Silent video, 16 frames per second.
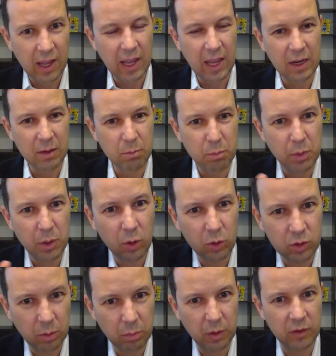and
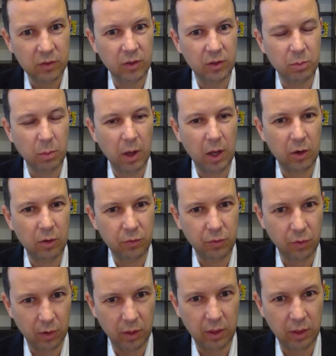build a business model for